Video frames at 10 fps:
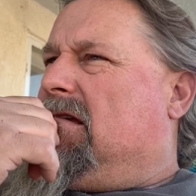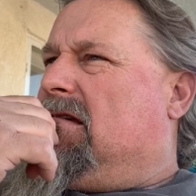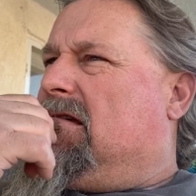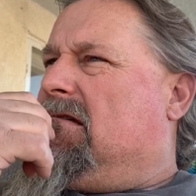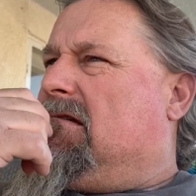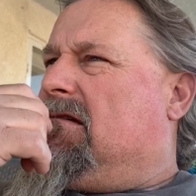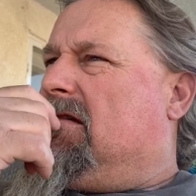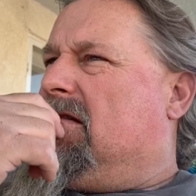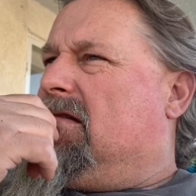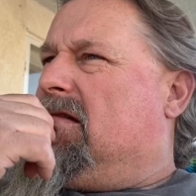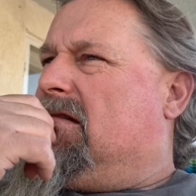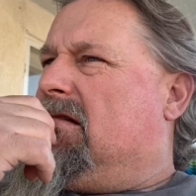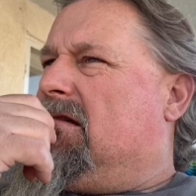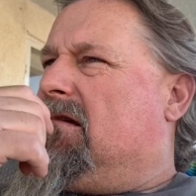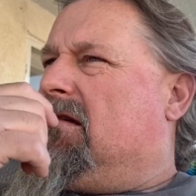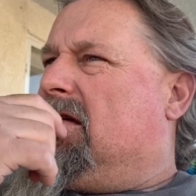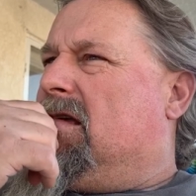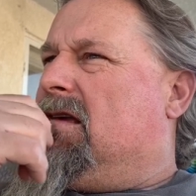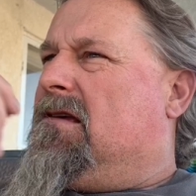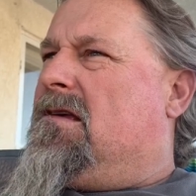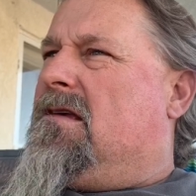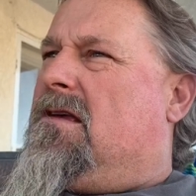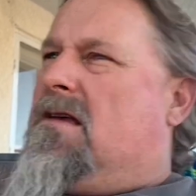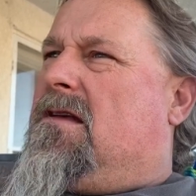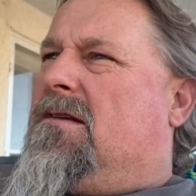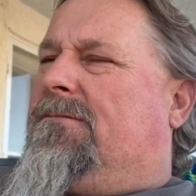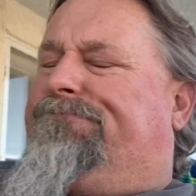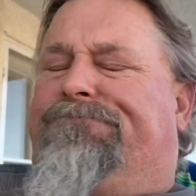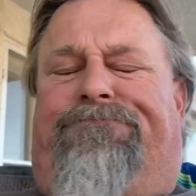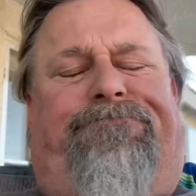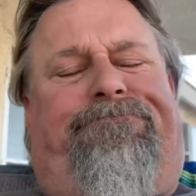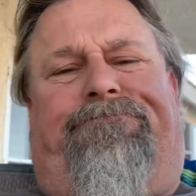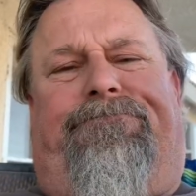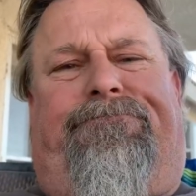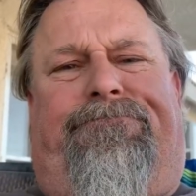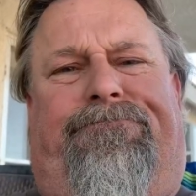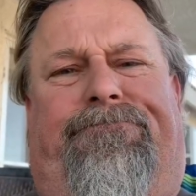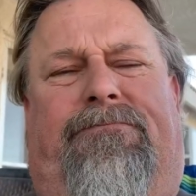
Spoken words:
Nothing is said.